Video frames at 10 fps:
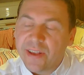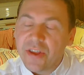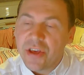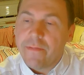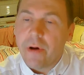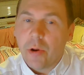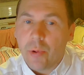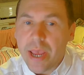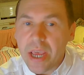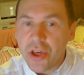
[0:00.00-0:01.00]

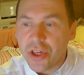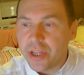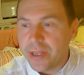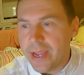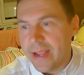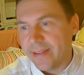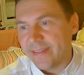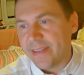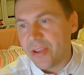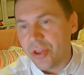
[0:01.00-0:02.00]
evaluation and
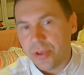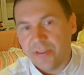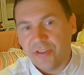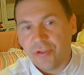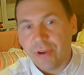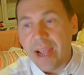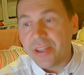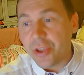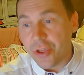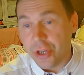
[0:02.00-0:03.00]
such a
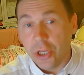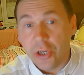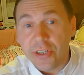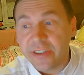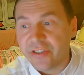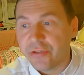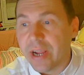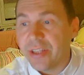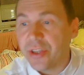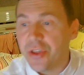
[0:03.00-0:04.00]
strategy, learning
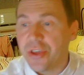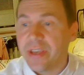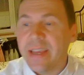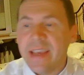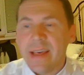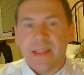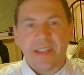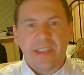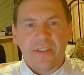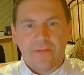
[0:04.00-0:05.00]
strategy,
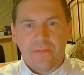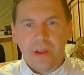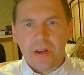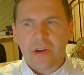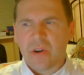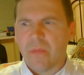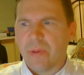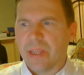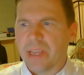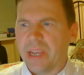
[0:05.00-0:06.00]
that it's very
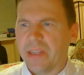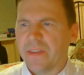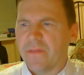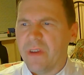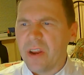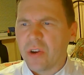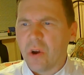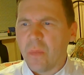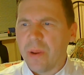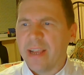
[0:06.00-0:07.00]
complicated, very
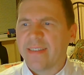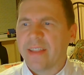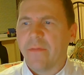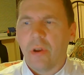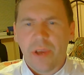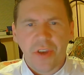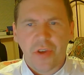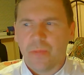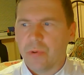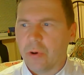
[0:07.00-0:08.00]
complex
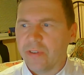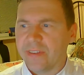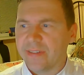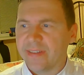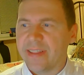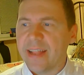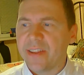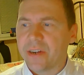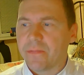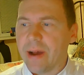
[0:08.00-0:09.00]
evaluation process
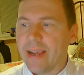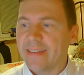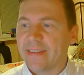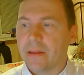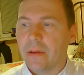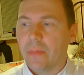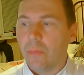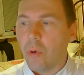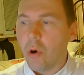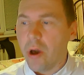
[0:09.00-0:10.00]
that requires
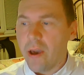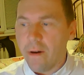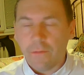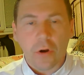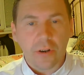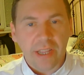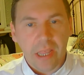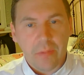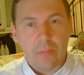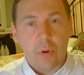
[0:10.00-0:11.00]
more effort
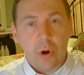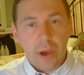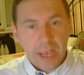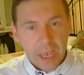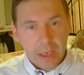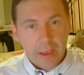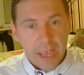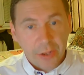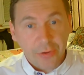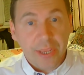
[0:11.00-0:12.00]
and more
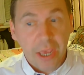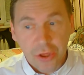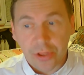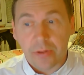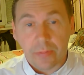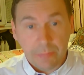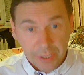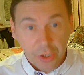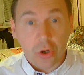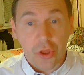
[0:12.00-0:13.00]
educational
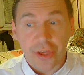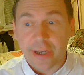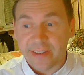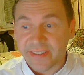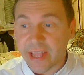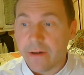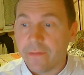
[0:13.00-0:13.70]
pedagogical stuff.